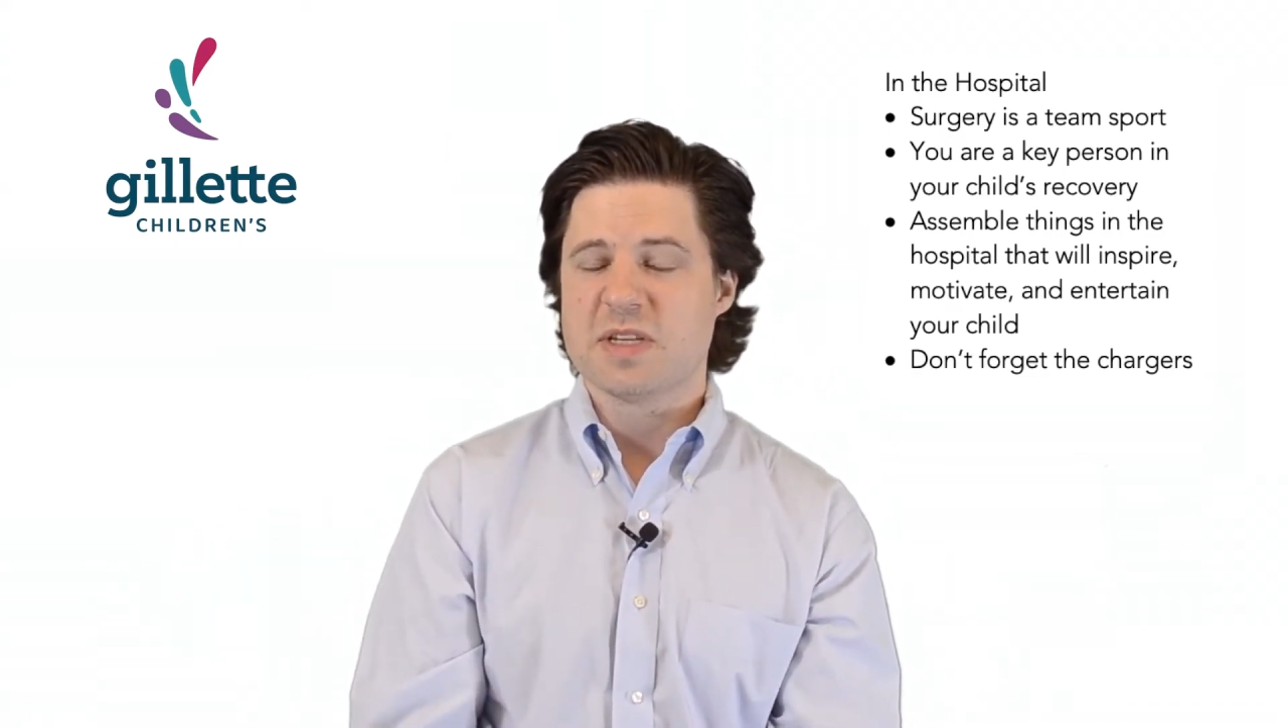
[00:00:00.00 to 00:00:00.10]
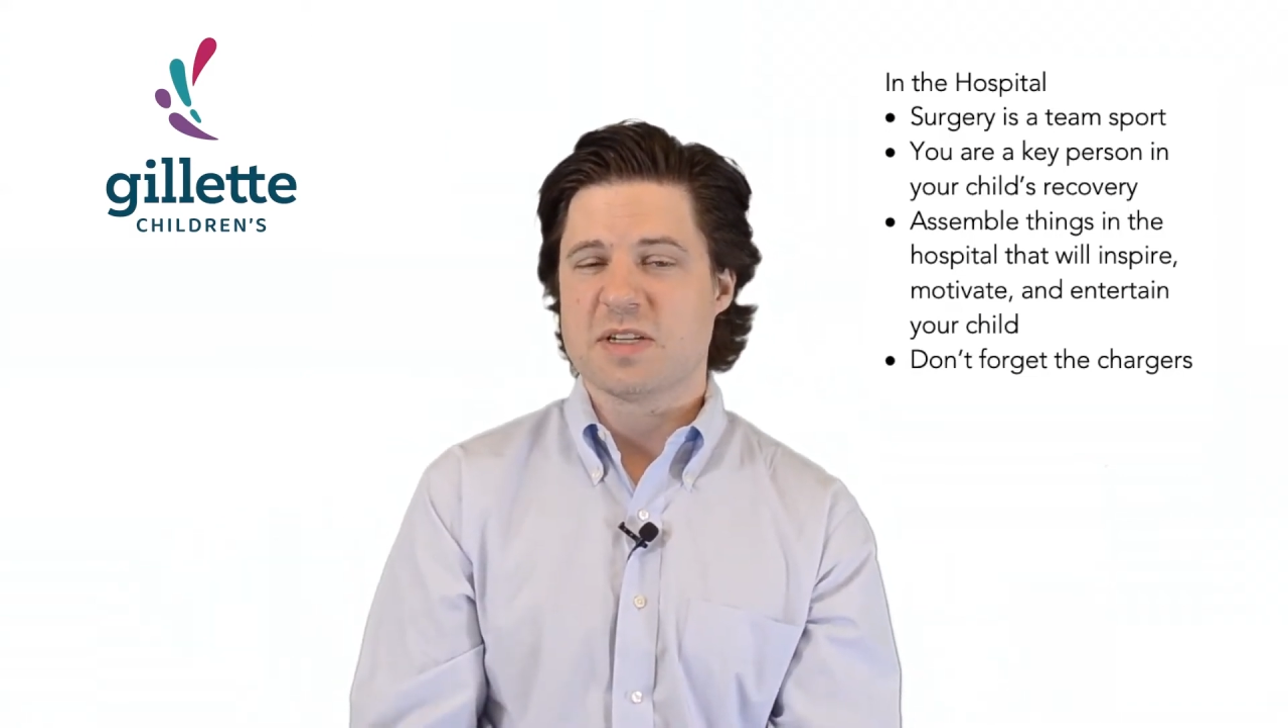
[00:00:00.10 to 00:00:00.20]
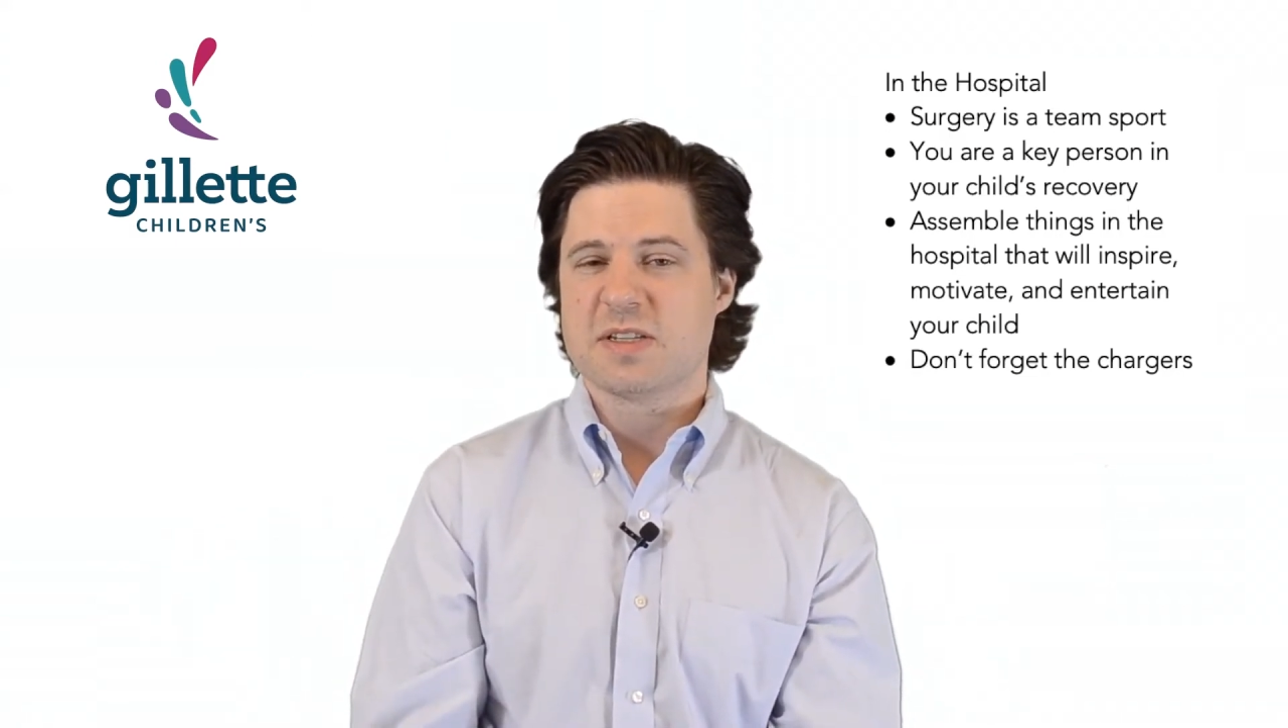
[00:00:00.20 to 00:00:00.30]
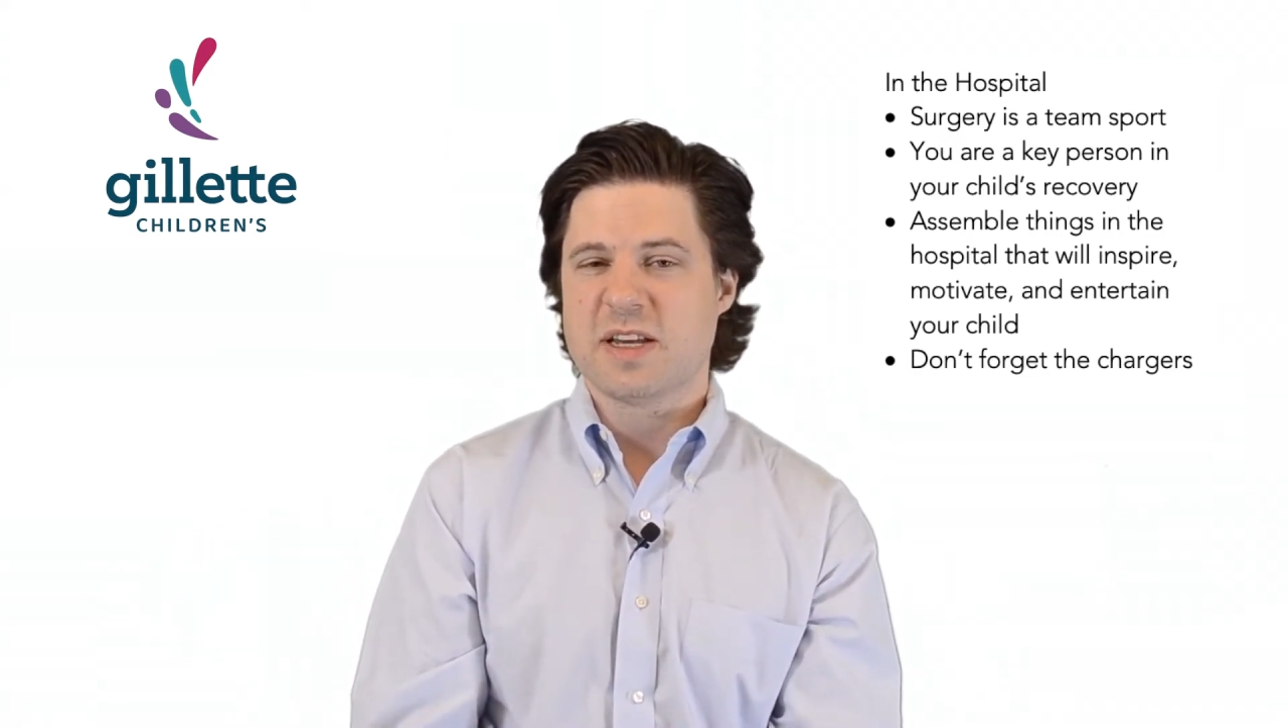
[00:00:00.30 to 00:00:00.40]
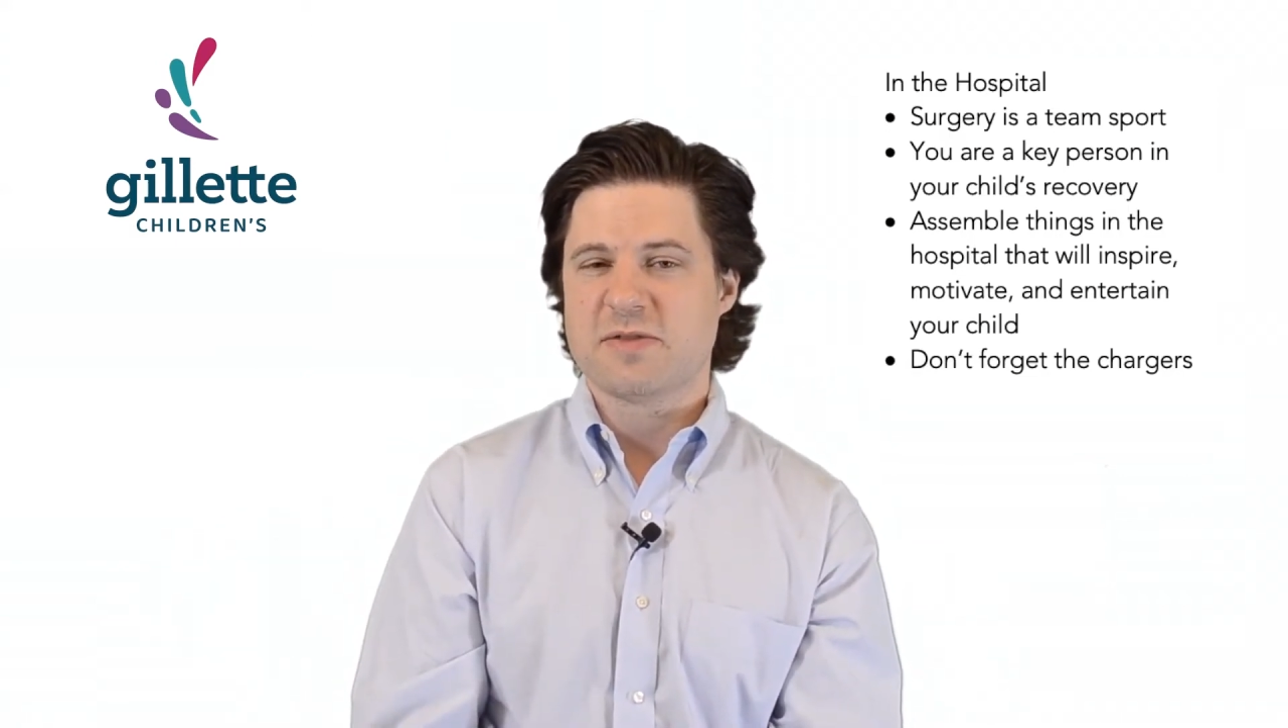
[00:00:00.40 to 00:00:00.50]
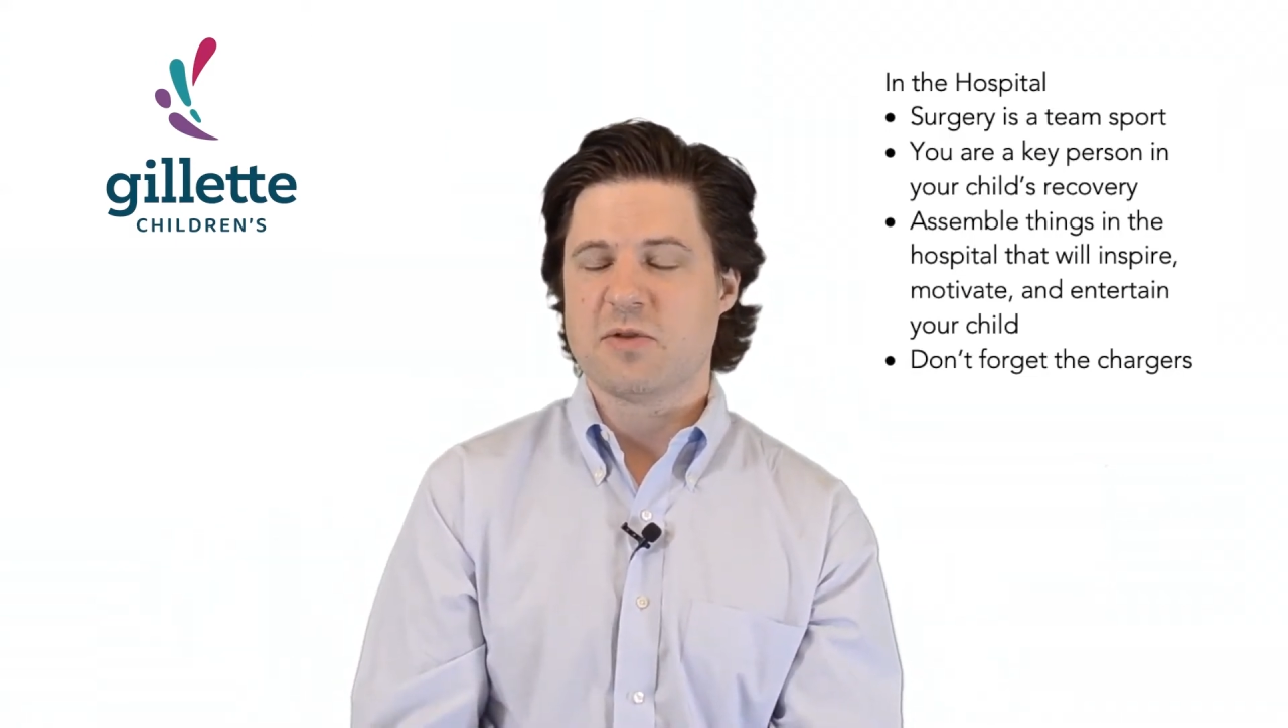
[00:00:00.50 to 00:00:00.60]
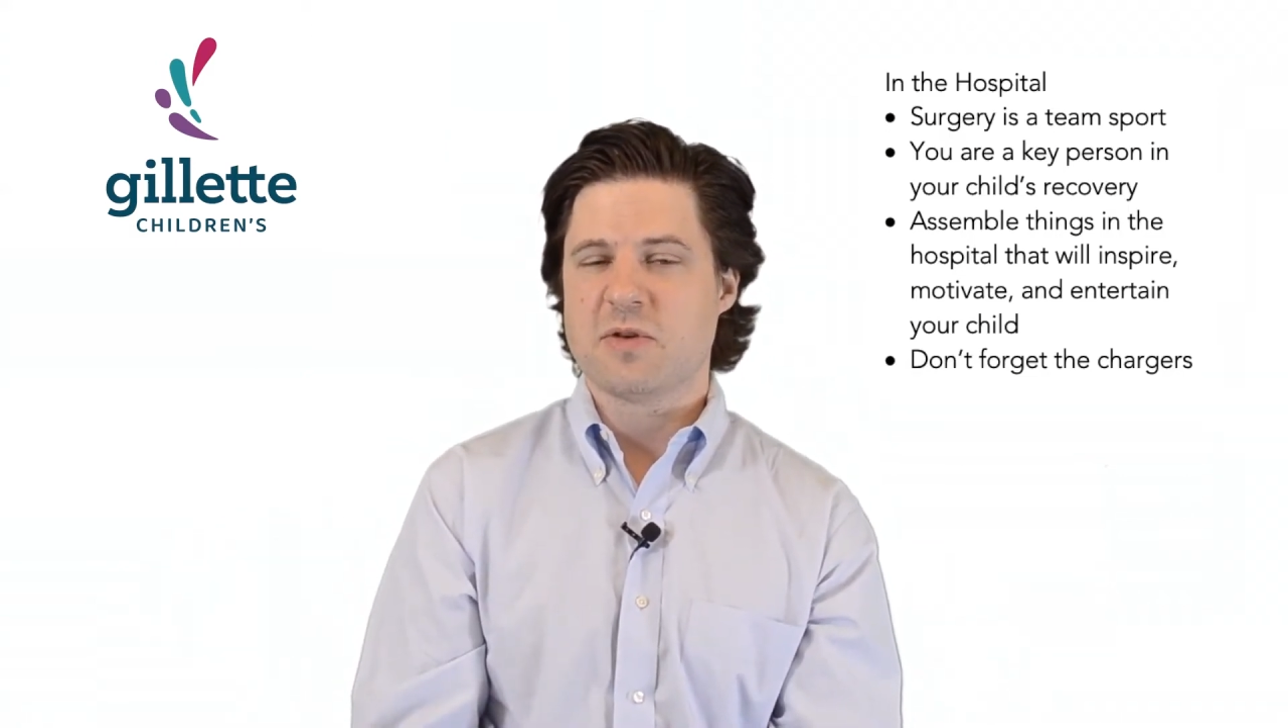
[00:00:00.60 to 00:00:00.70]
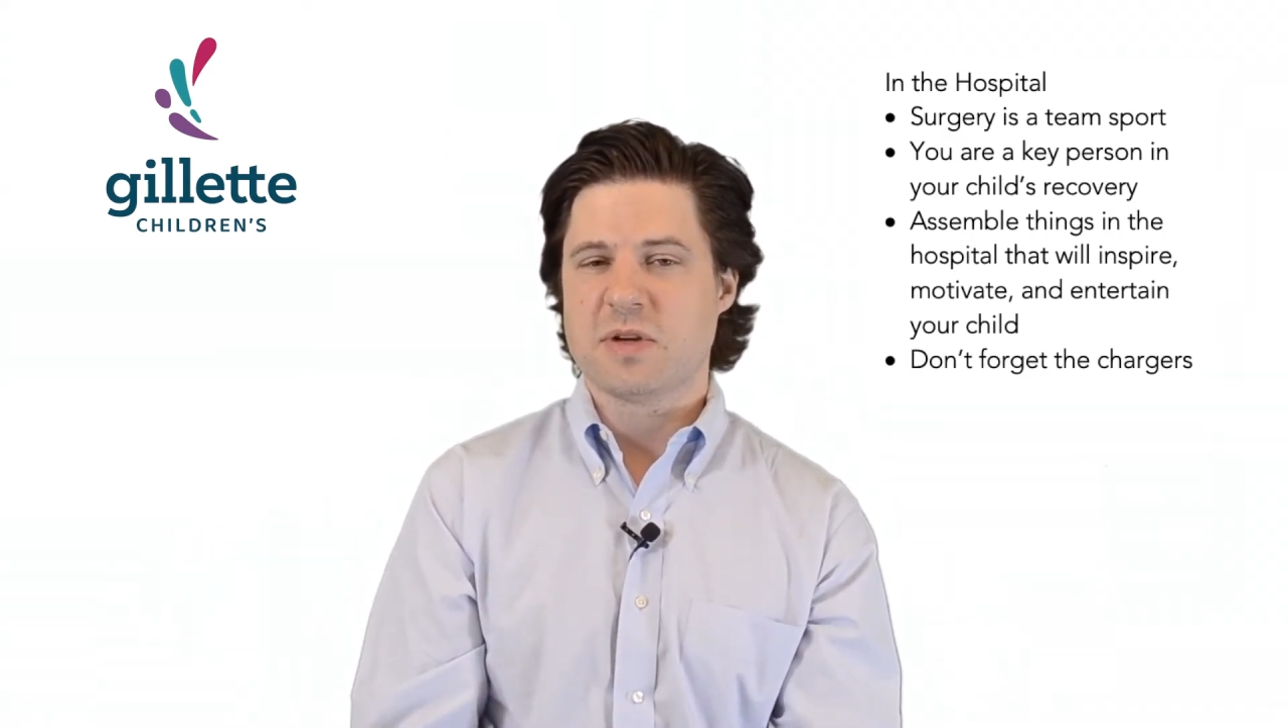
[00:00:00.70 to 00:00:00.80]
successful